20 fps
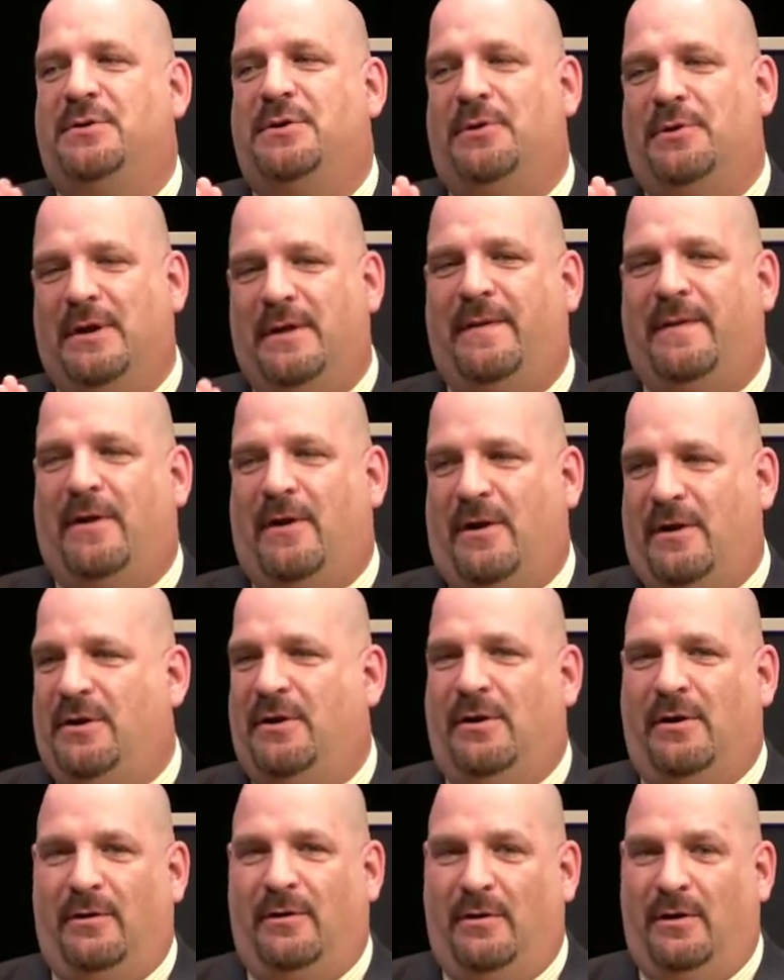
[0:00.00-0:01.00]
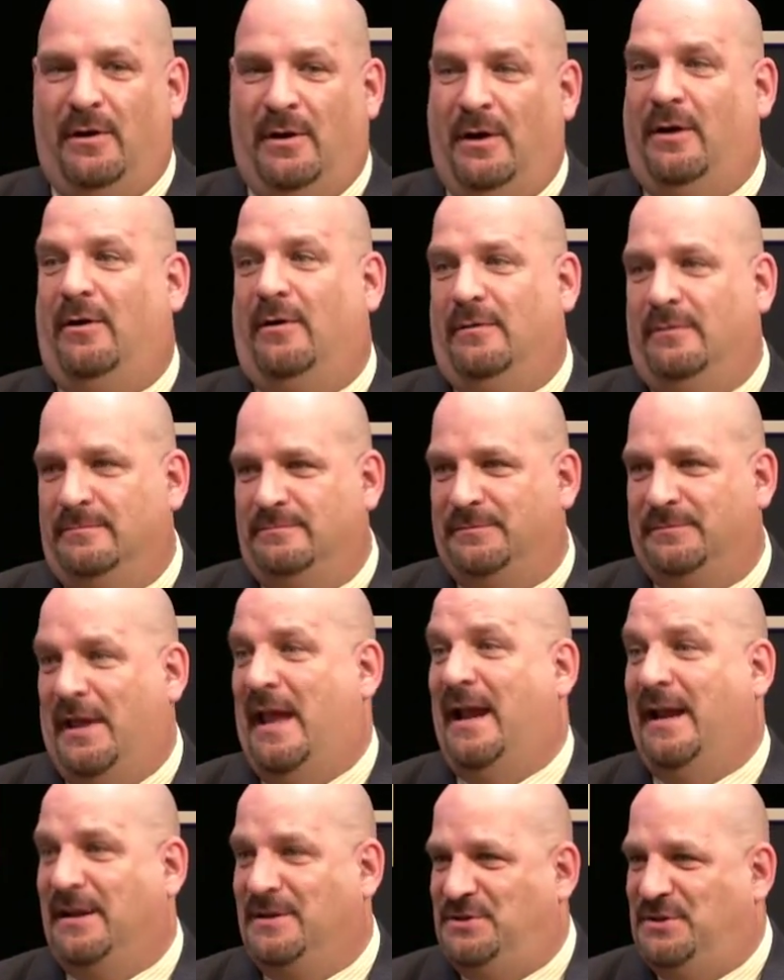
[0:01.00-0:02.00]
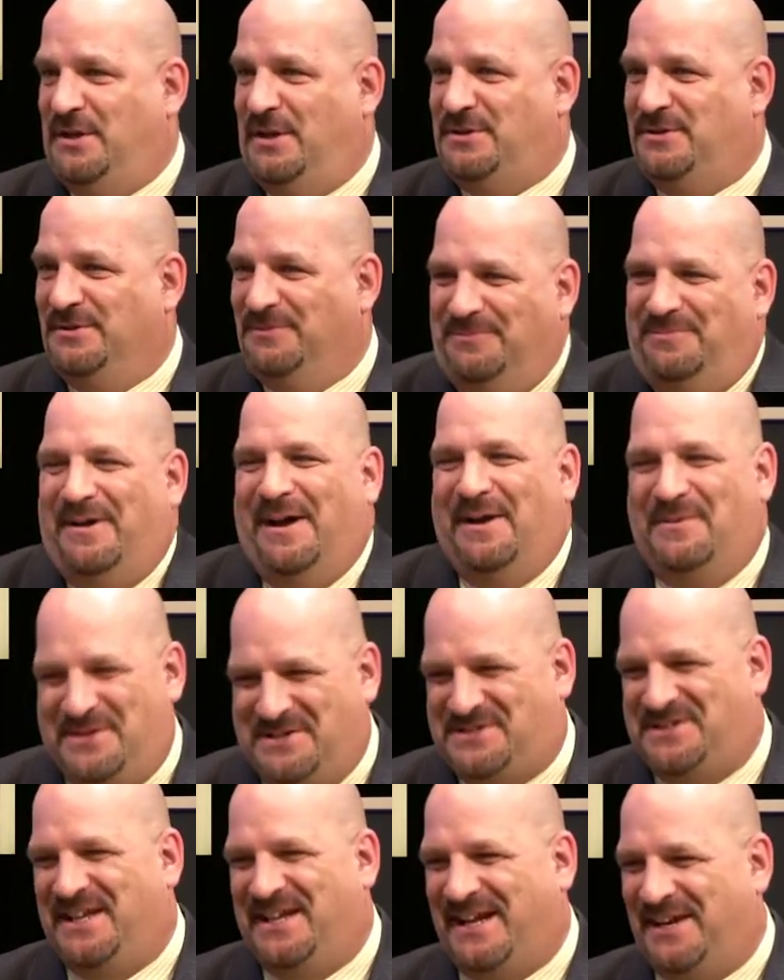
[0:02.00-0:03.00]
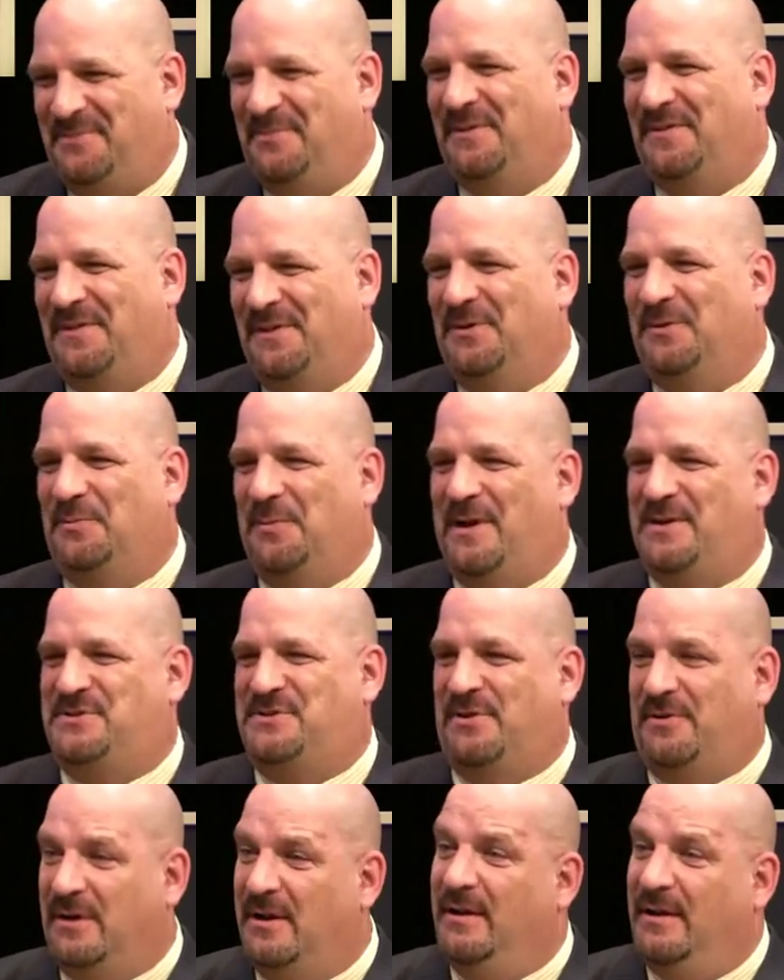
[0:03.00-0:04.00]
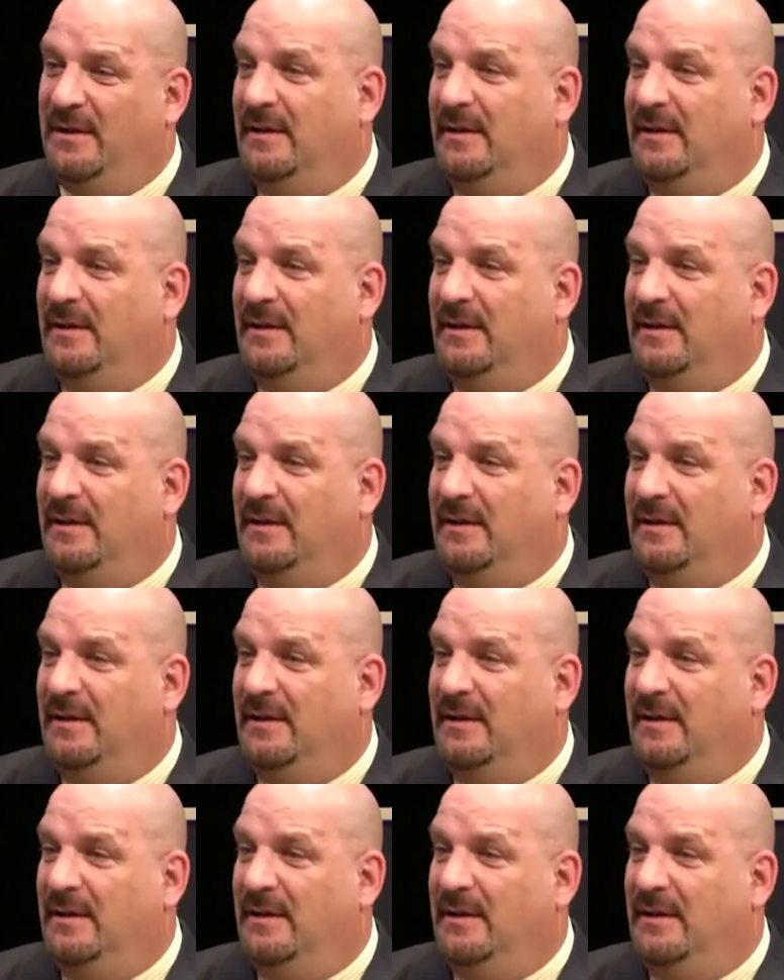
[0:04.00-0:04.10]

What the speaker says: So you're in there and you go, the hanging judge. I'm just thinking about the old Western.